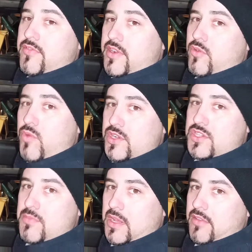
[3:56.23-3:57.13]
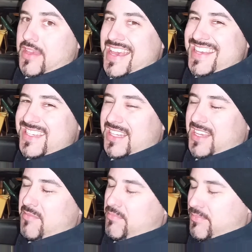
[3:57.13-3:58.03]
a very rich smell of
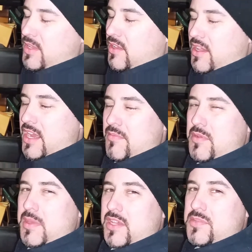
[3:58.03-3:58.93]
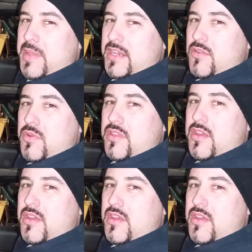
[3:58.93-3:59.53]
gasoline, kind of to be expected with